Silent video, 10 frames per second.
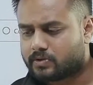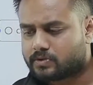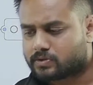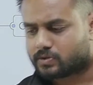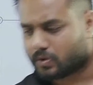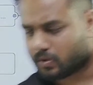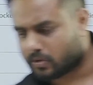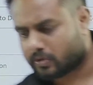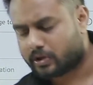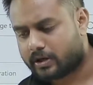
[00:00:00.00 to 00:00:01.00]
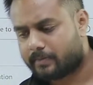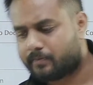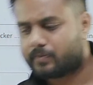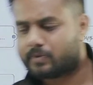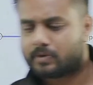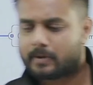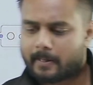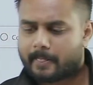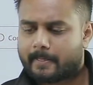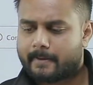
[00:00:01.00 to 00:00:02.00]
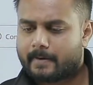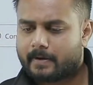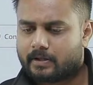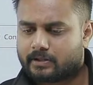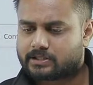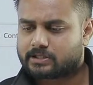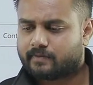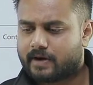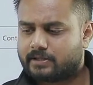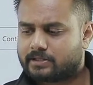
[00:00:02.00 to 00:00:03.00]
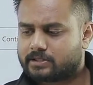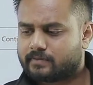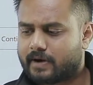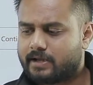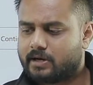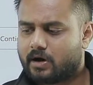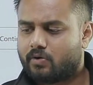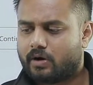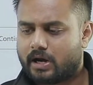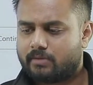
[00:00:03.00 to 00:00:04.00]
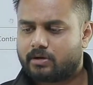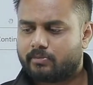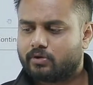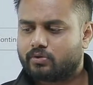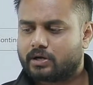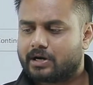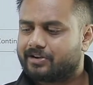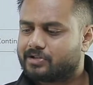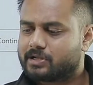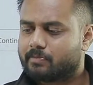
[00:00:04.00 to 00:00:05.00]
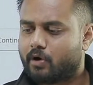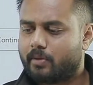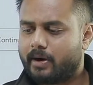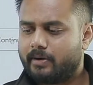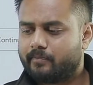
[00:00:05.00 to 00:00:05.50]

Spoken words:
So here, this is fine, this is fine. Now I'm coming to the continuous deployment,